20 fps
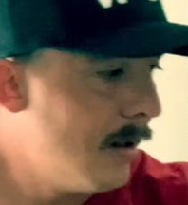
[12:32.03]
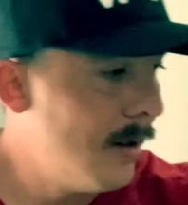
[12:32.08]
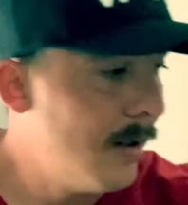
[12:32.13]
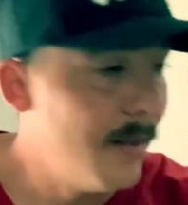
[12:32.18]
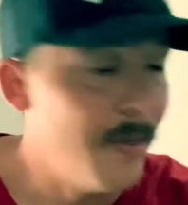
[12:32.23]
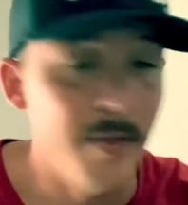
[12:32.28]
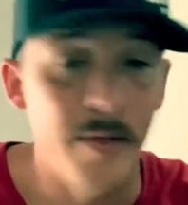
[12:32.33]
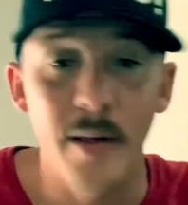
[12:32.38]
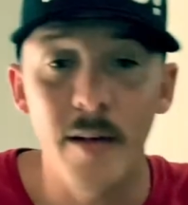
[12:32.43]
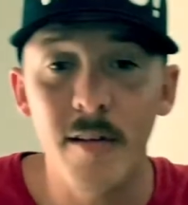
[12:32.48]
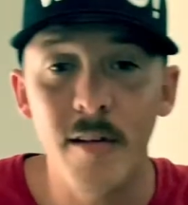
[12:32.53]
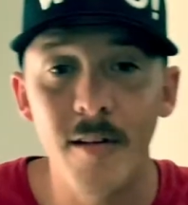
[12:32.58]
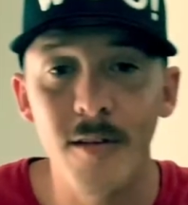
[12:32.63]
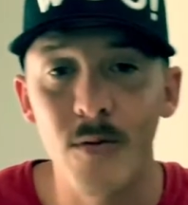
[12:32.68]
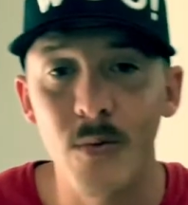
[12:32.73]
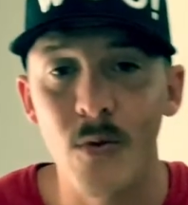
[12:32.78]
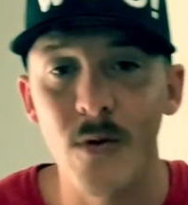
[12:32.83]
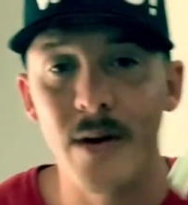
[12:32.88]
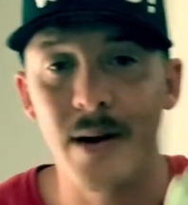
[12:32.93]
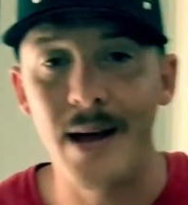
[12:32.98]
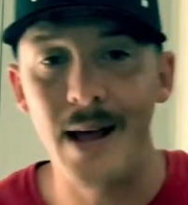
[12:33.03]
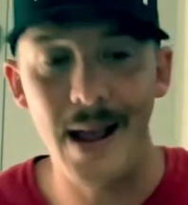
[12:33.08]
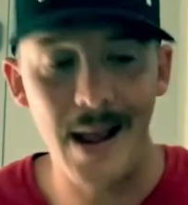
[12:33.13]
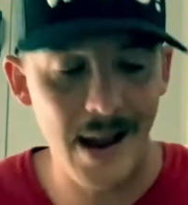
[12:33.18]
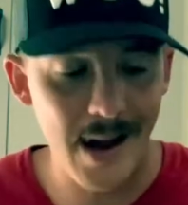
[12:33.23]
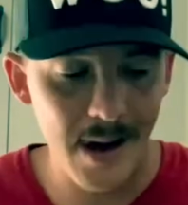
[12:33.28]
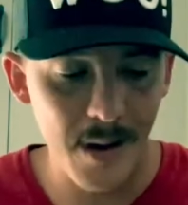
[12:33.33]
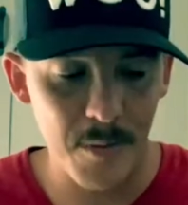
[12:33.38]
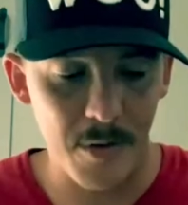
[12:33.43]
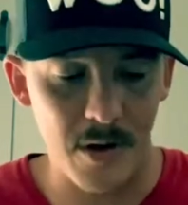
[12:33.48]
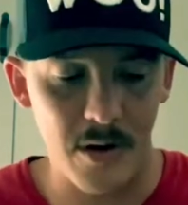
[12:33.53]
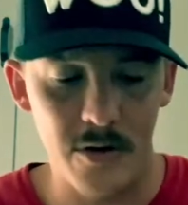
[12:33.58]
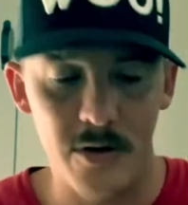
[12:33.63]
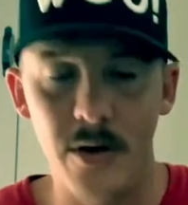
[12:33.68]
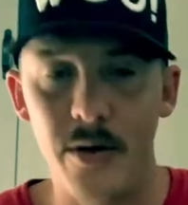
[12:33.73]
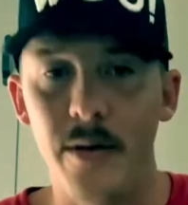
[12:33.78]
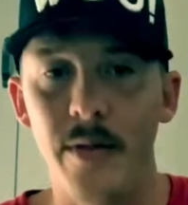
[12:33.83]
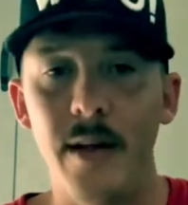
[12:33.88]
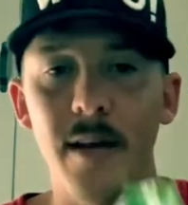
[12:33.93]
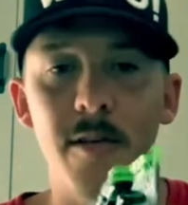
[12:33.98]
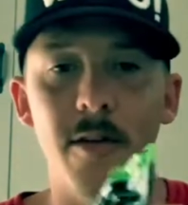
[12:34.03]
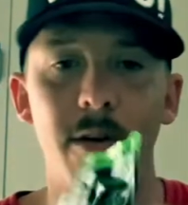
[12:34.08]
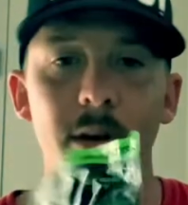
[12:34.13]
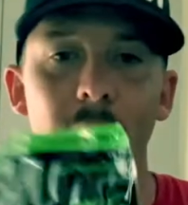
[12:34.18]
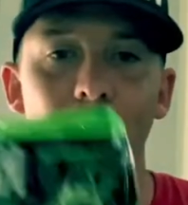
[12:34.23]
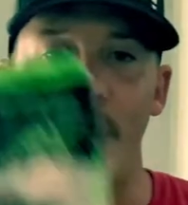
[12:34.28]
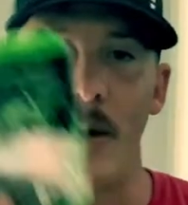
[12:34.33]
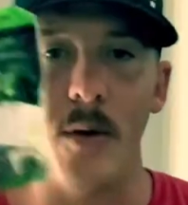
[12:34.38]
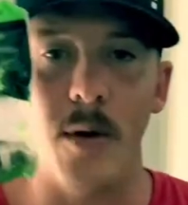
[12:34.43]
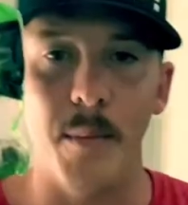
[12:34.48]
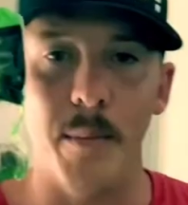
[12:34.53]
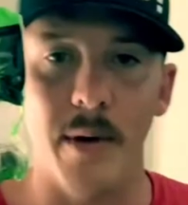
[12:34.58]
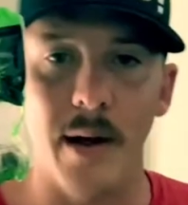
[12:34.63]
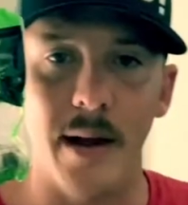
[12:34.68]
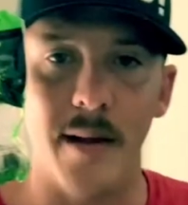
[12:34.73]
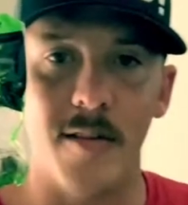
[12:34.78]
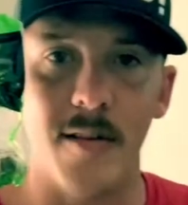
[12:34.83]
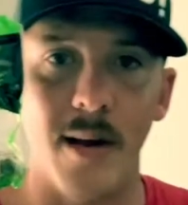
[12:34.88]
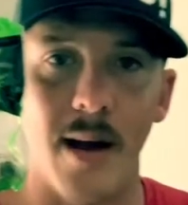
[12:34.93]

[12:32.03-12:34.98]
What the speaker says: This is one I am gonna show you. These are not Googan baits.